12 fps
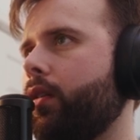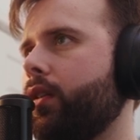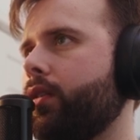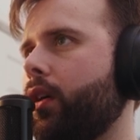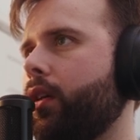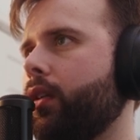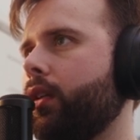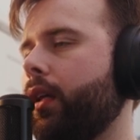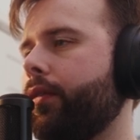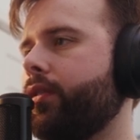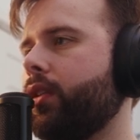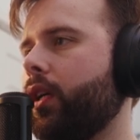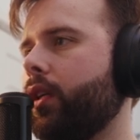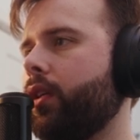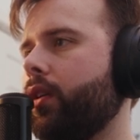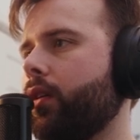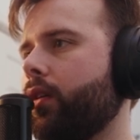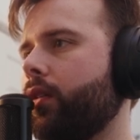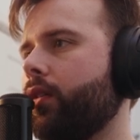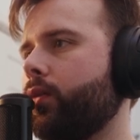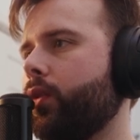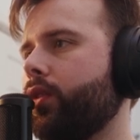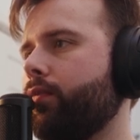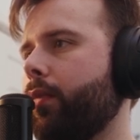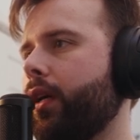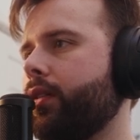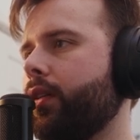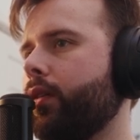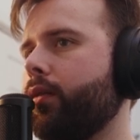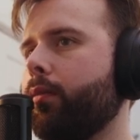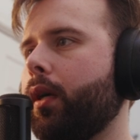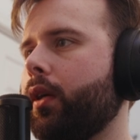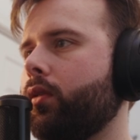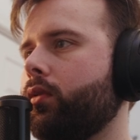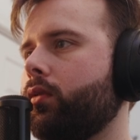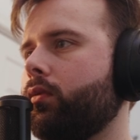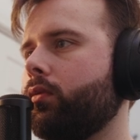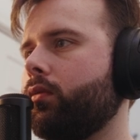is on the left side here because we just masked out the bottle.